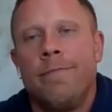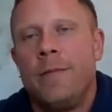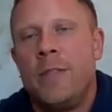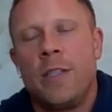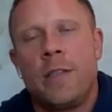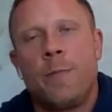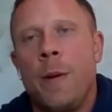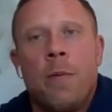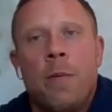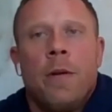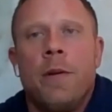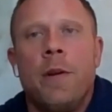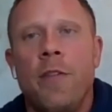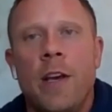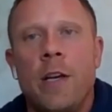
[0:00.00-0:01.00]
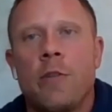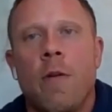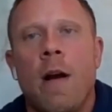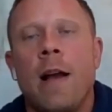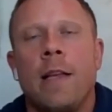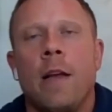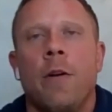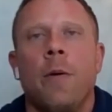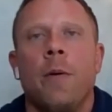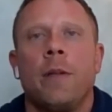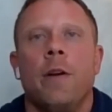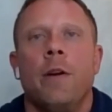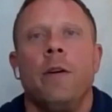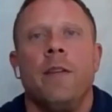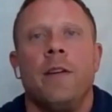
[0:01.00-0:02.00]
Just people don't do things right. They don't know what
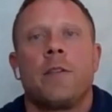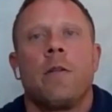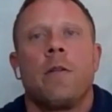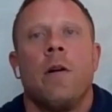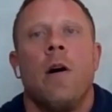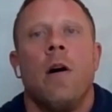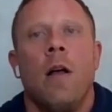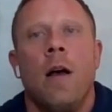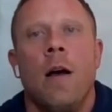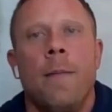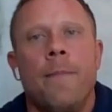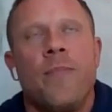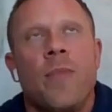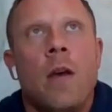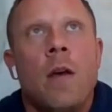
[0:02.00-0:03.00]
they're doing. They screw it all up.